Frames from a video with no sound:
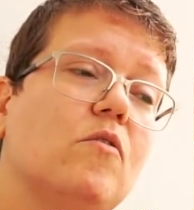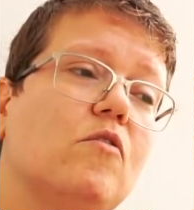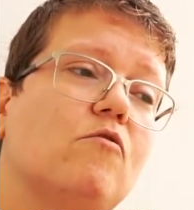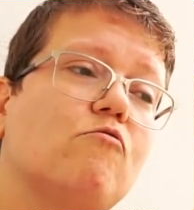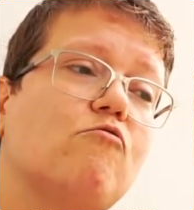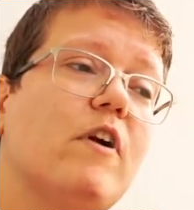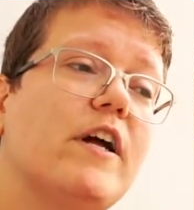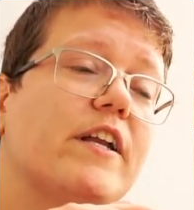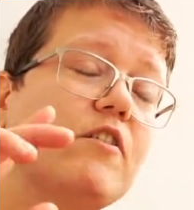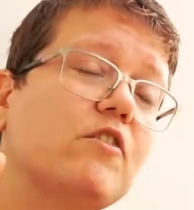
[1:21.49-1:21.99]

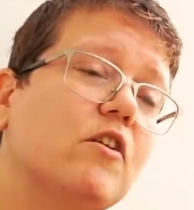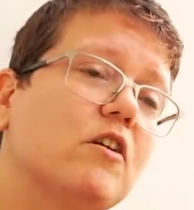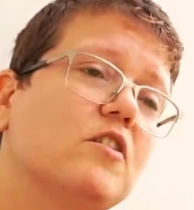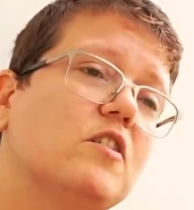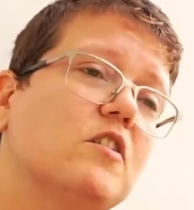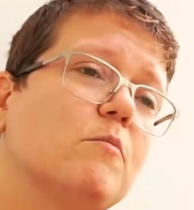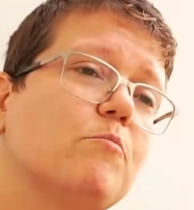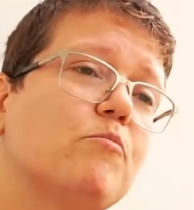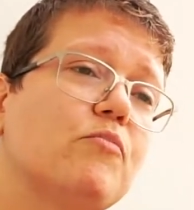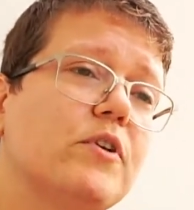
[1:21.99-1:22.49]
right
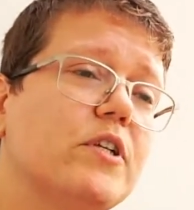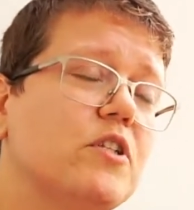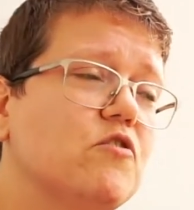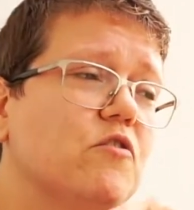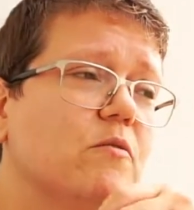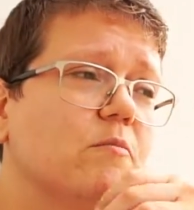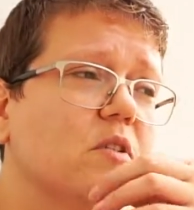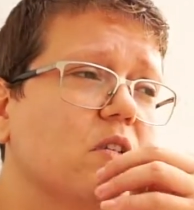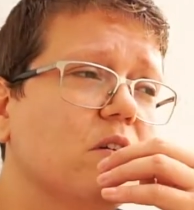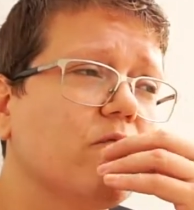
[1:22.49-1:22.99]
across the bridge
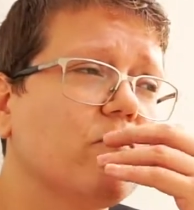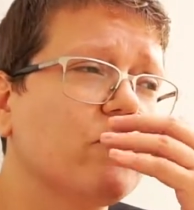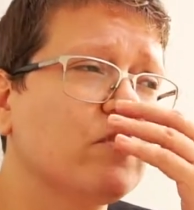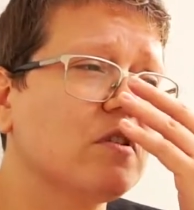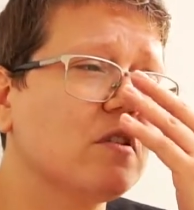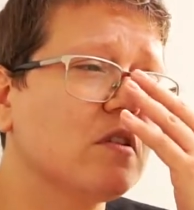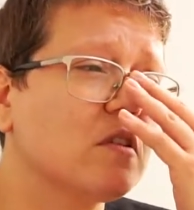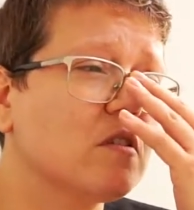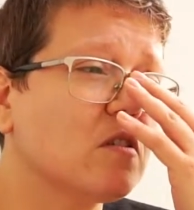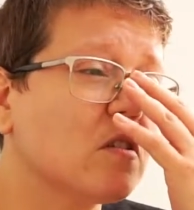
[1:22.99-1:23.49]
from San
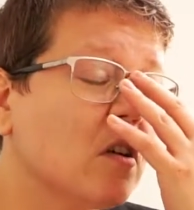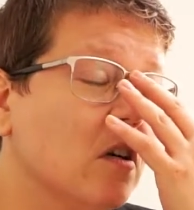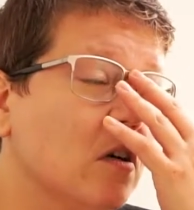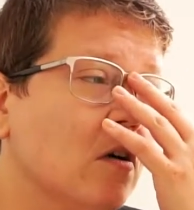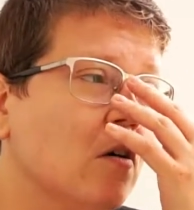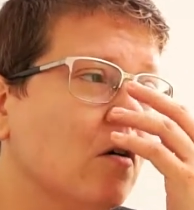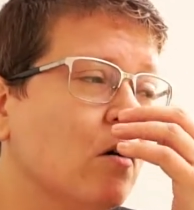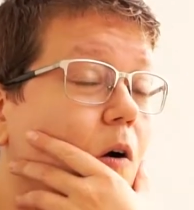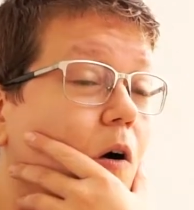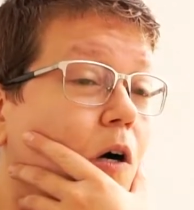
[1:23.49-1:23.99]

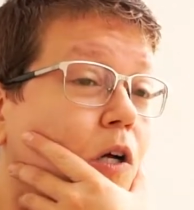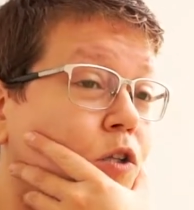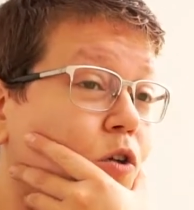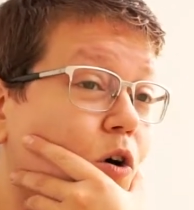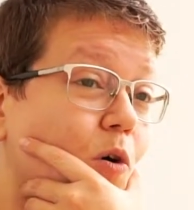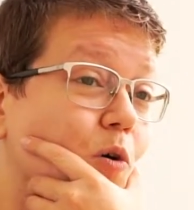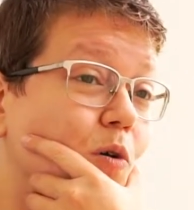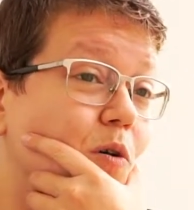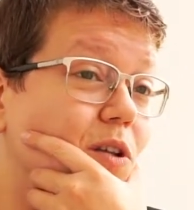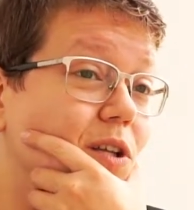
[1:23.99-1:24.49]
Francisco, called
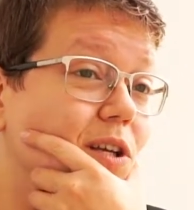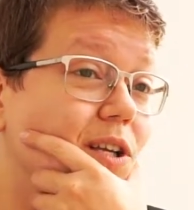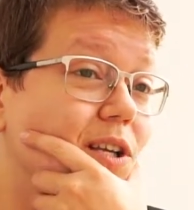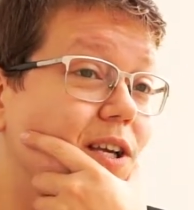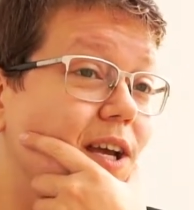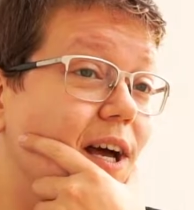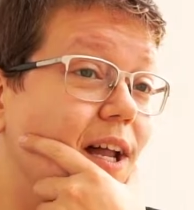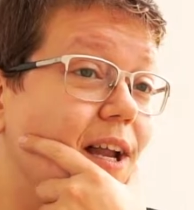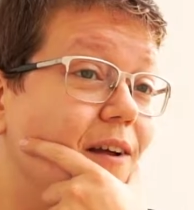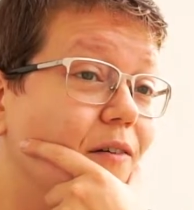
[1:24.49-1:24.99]

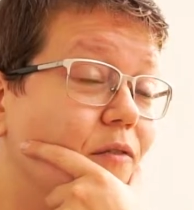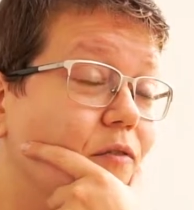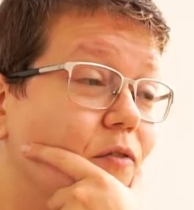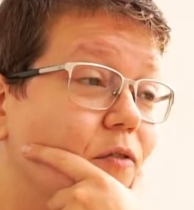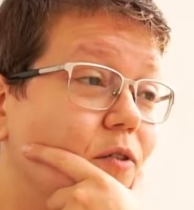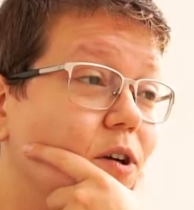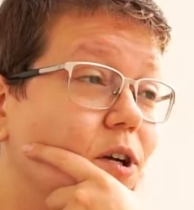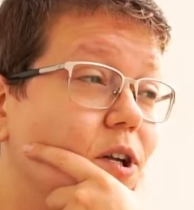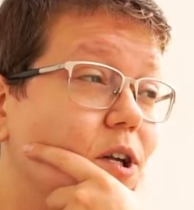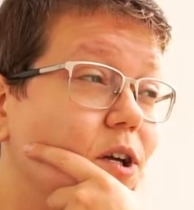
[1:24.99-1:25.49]
Oakland,
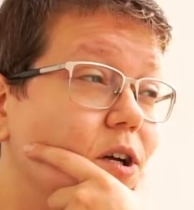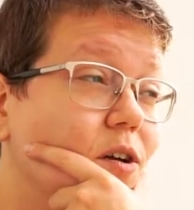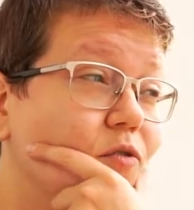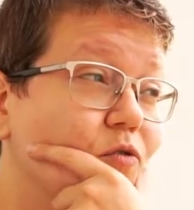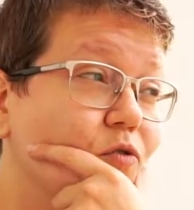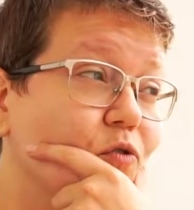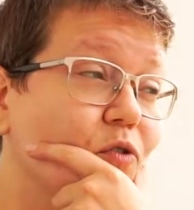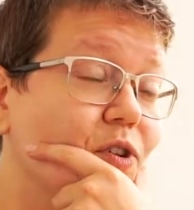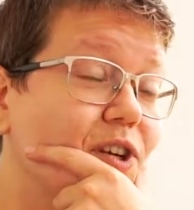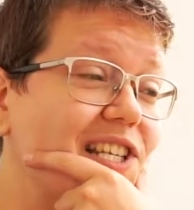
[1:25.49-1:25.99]
California,
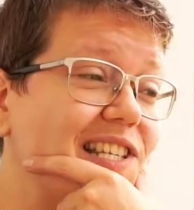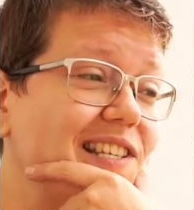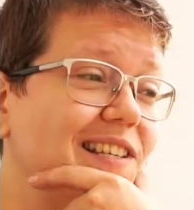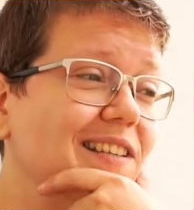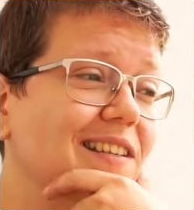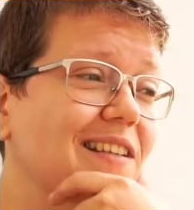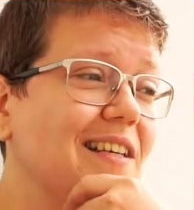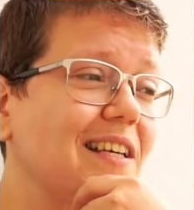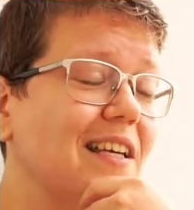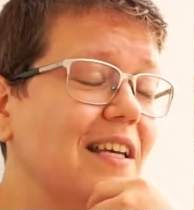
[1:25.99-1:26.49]

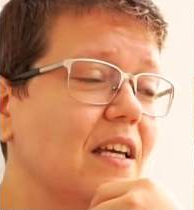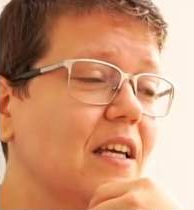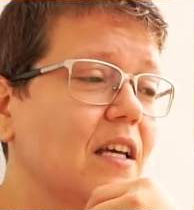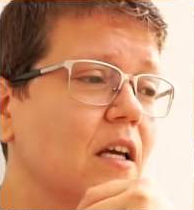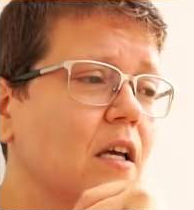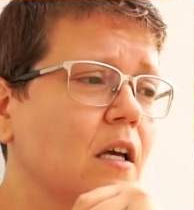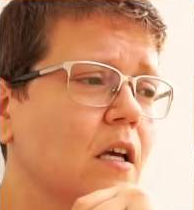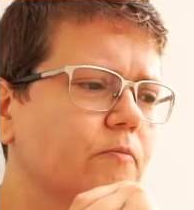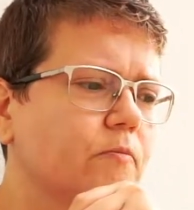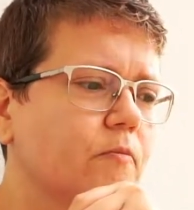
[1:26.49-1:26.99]
recently
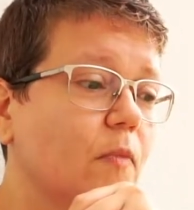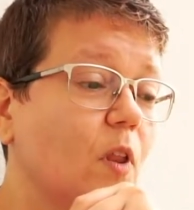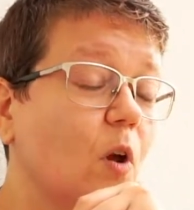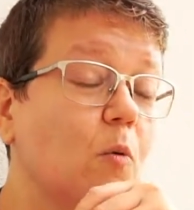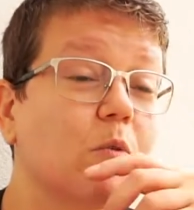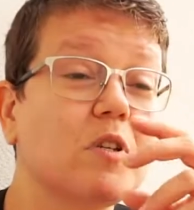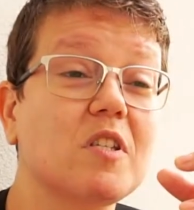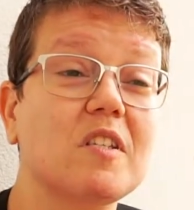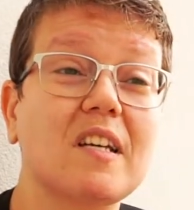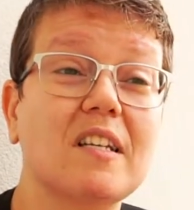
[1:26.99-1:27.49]

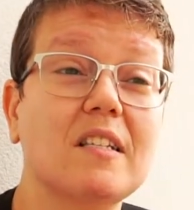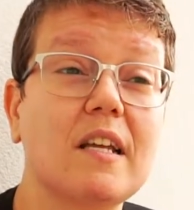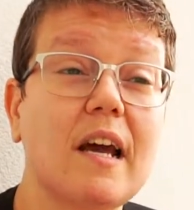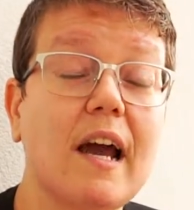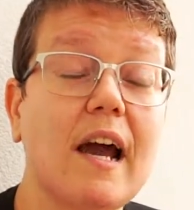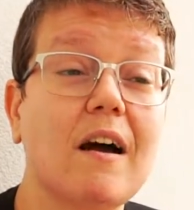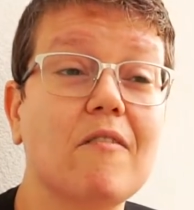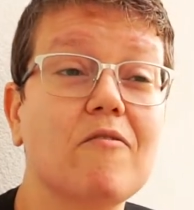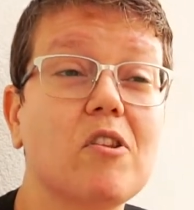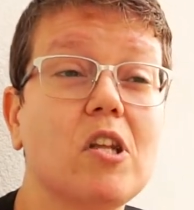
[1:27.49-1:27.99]
was said to
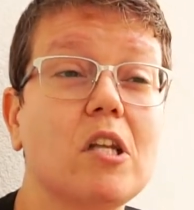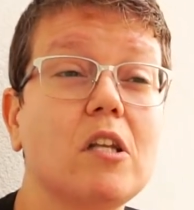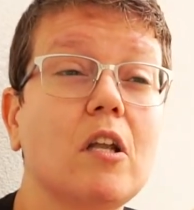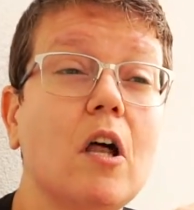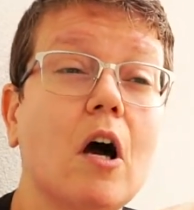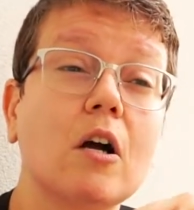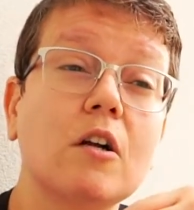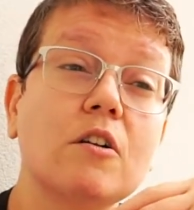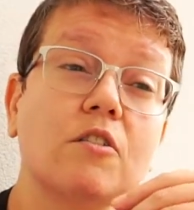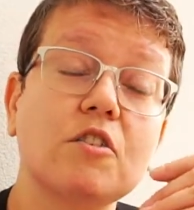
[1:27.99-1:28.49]
have the
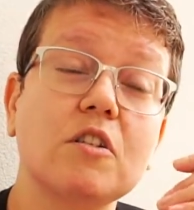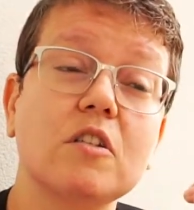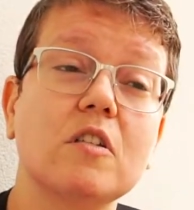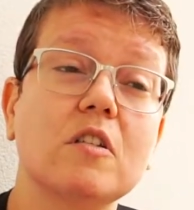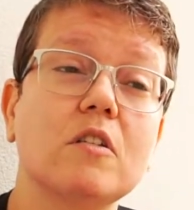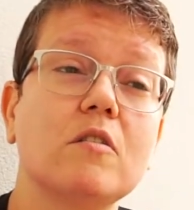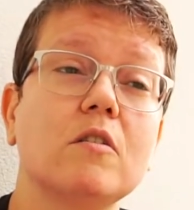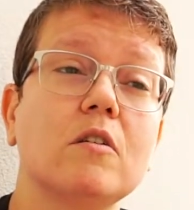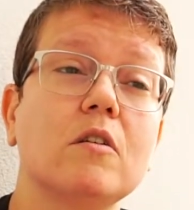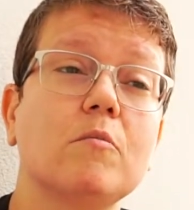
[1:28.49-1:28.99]

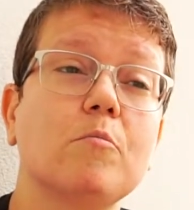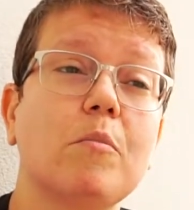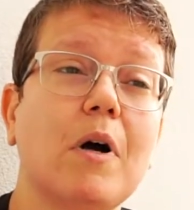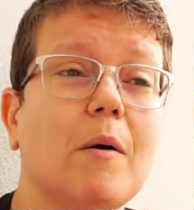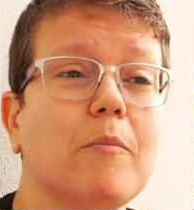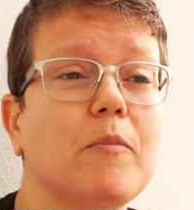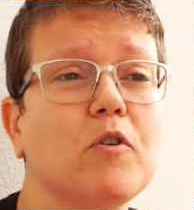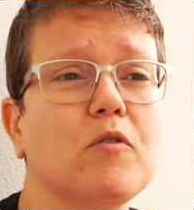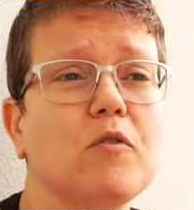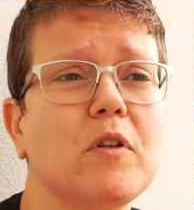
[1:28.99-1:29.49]
largest
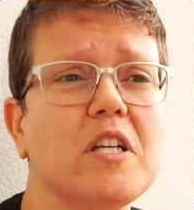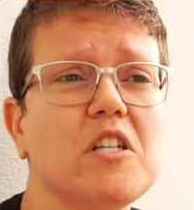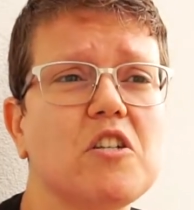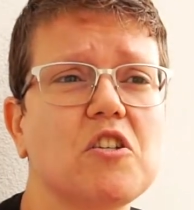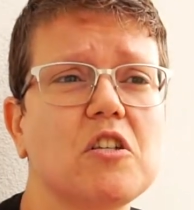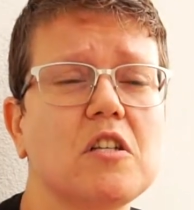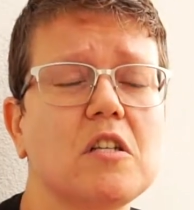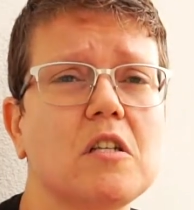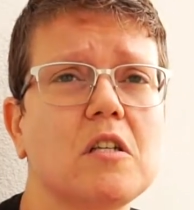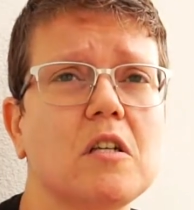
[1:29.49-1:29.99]

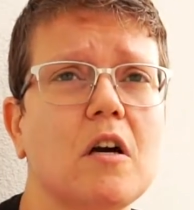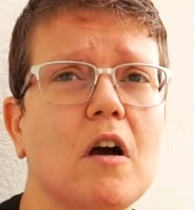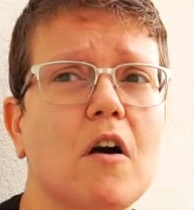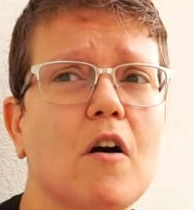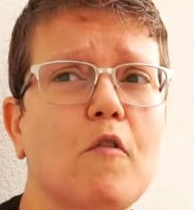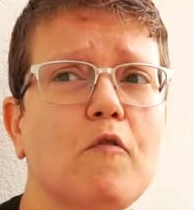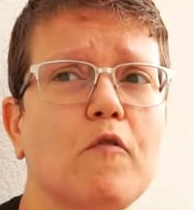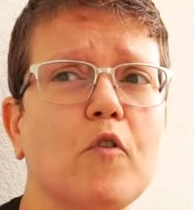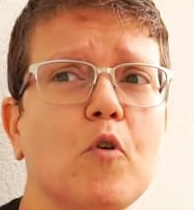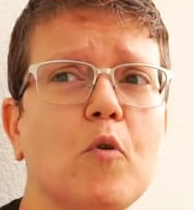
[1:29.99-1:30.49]
population
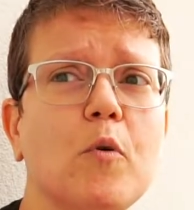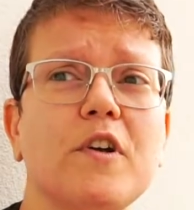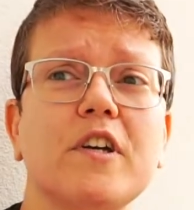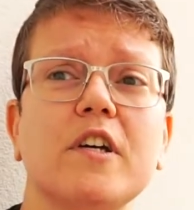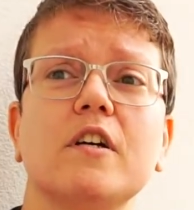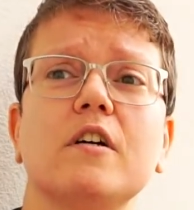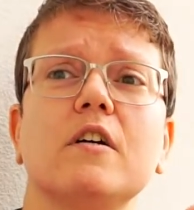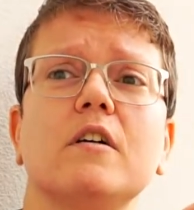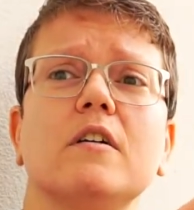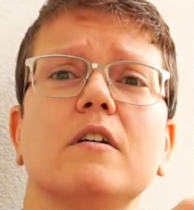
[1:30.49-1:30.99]
of
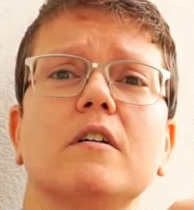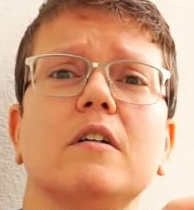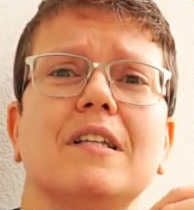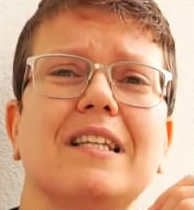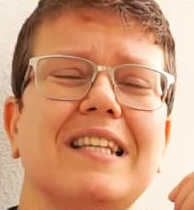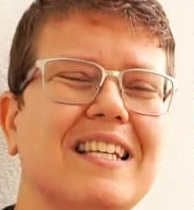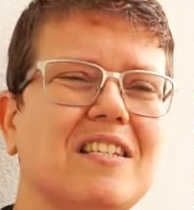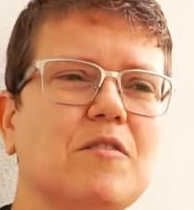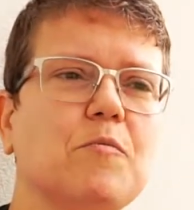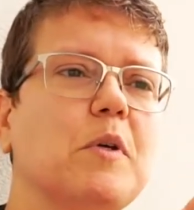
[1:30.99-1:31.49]
queer
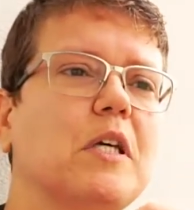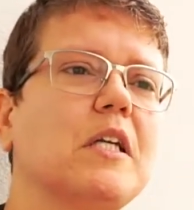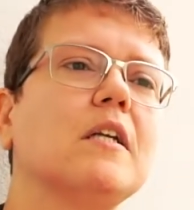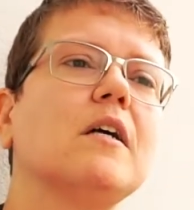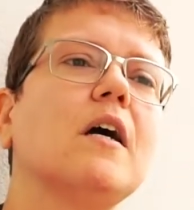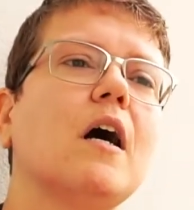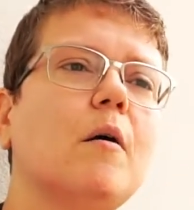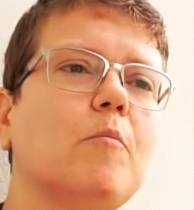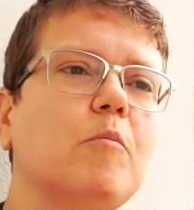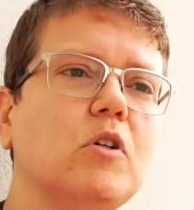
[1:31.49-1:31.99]
lesbian
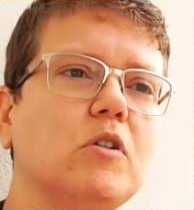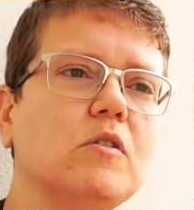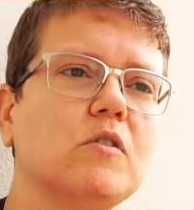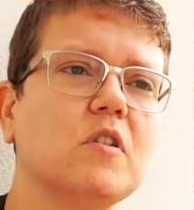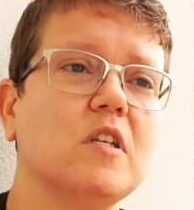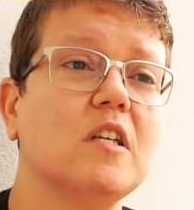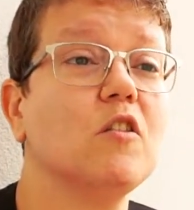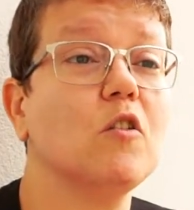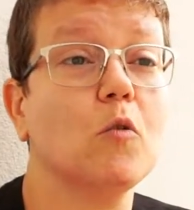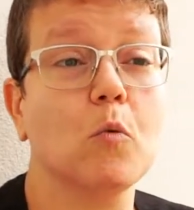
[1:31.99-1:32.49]

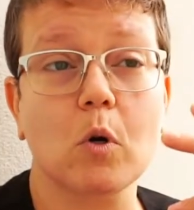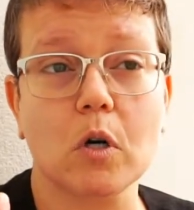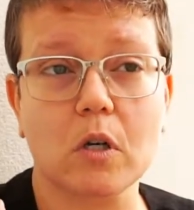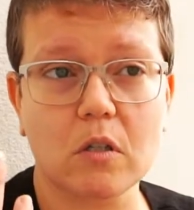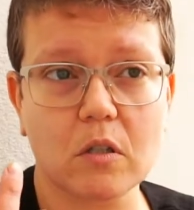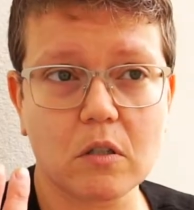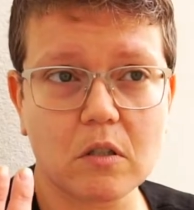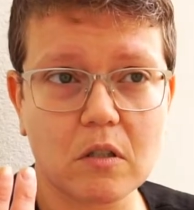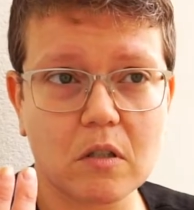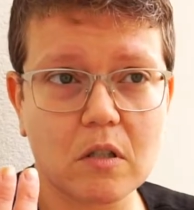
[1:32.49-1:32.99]
couples in the
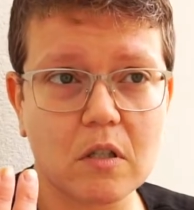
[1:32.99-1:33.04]
world.